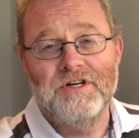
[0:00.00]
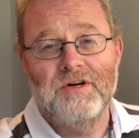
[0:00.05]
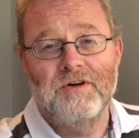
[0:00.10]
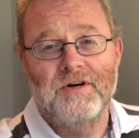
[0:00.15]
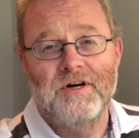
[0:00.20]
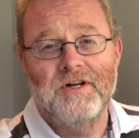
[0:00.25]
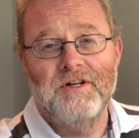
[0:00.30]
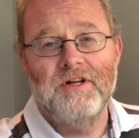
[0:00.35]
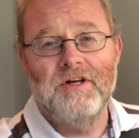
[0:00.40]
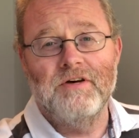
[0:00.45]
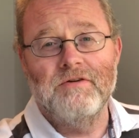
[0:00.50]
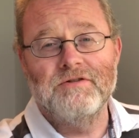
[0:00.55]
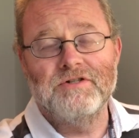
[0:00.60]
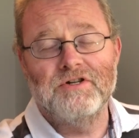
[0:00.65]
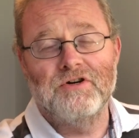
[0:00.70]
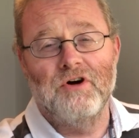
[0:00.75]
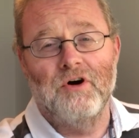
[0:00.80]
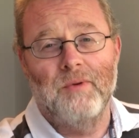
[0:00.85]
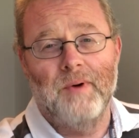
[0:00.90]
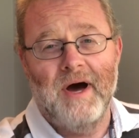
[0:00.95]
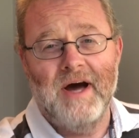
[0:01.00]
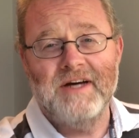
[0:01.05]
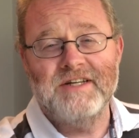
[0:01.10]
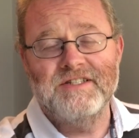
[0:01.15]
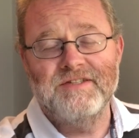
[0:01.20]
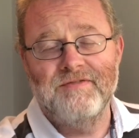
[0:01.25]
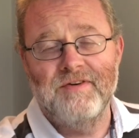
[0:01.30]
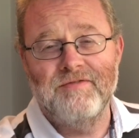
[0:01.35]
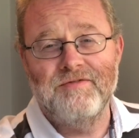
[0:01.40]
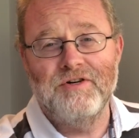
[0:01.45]
You can either use
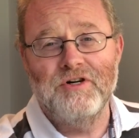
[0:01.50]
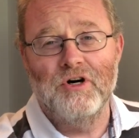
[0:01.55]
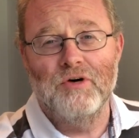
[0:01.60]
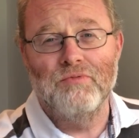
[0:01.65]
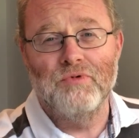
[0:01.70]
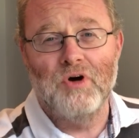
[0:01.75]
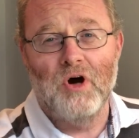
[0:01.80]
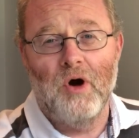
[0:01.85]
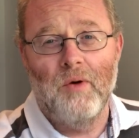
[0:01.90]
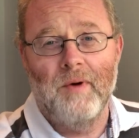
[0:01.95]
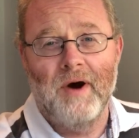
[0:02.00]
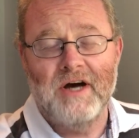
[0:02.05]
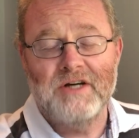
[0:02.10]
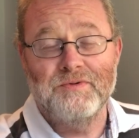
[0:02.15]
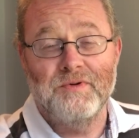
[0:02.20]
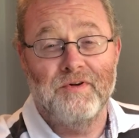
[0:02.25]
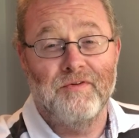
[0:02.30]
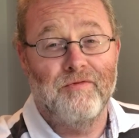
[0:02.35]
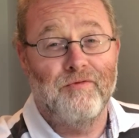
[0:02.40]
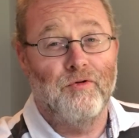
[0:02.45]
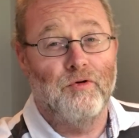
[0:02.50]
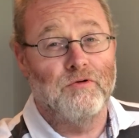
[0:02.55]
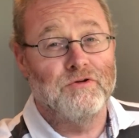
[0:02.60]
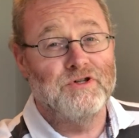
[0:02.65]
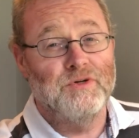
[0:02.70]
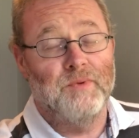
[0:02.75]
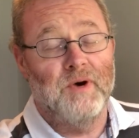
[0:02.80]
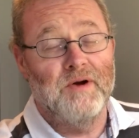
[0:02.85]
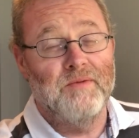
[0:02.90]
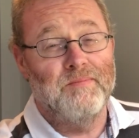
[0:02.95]
coax, 50 ohm coax with a
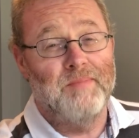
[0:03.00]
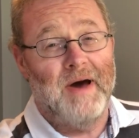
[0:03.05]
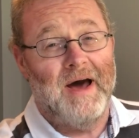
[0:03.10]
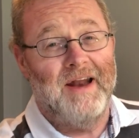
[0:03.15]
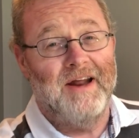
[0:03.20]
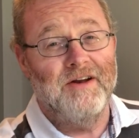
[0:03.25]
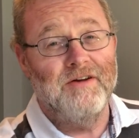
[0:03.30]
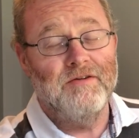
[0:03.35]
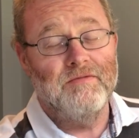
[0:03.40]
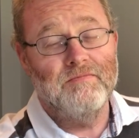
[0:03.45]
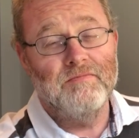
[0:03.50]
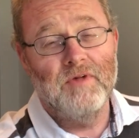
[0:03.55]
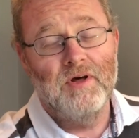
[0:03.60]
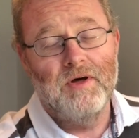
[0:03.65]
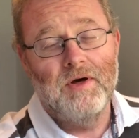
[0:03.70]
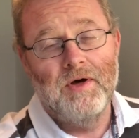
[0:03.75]
4-to-1 ballon,